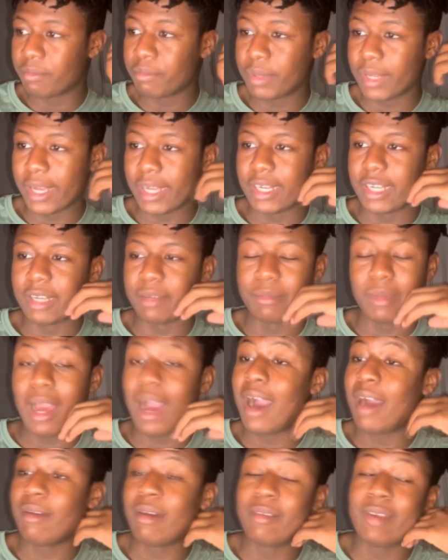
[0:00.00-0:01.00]
Playing him.
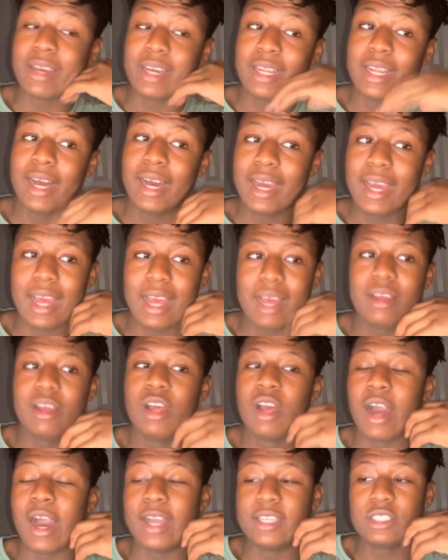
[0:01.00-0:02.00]
I'm not gonna lie.
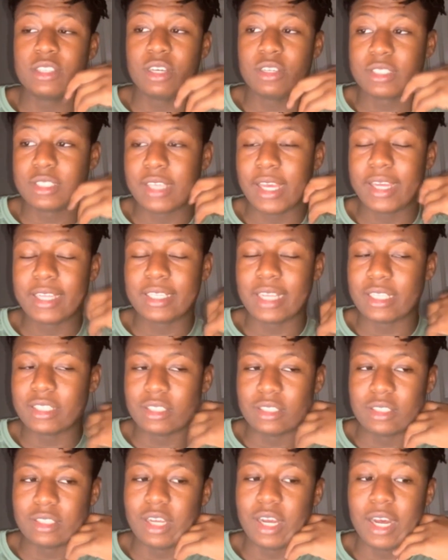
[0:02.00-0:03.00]
I saw a take that
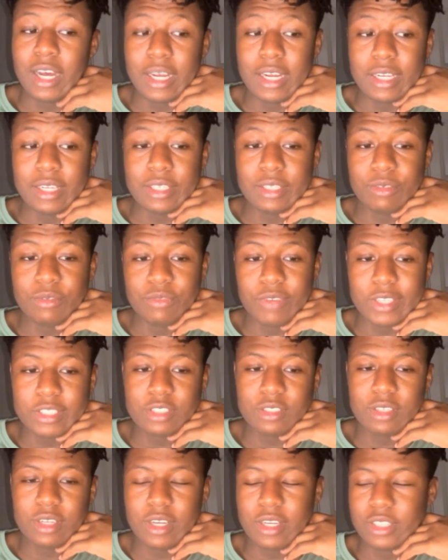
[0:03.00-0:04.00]

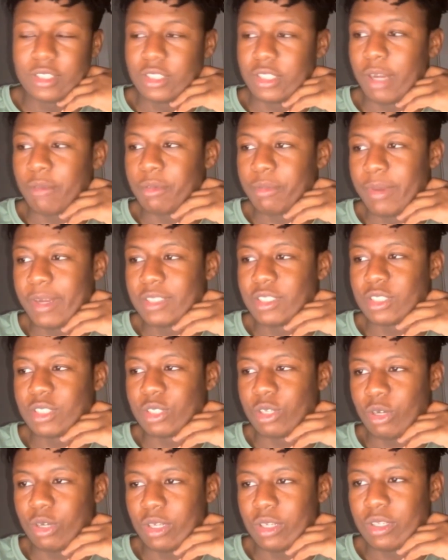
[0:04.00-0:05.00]
John Morant is
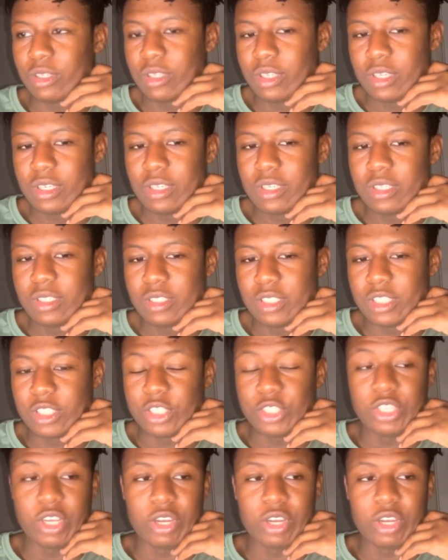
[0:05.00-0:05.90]
just a